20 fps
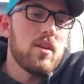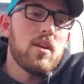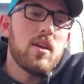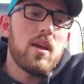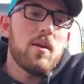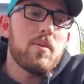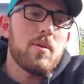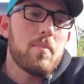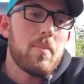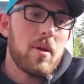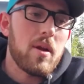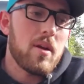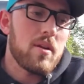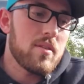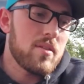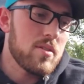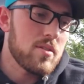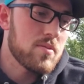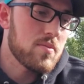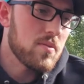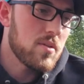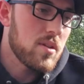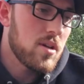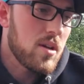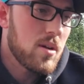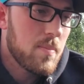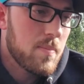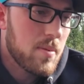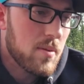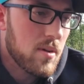And we paired this one
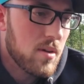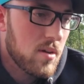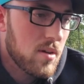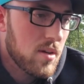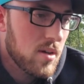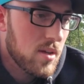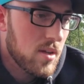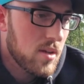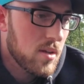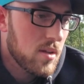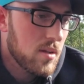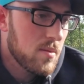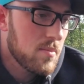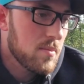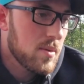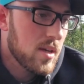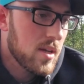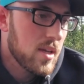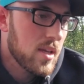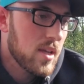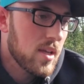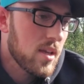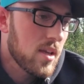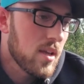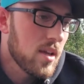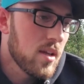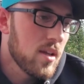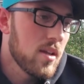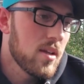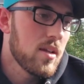up on my
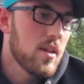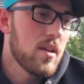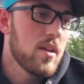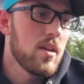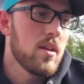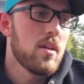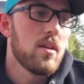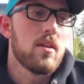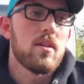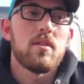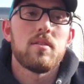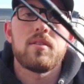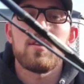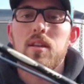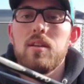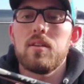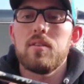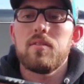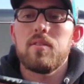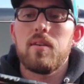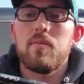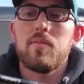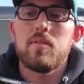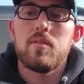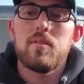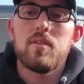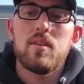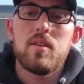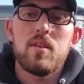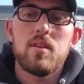10 to
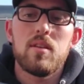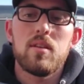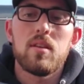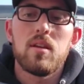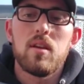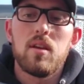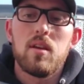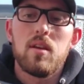17.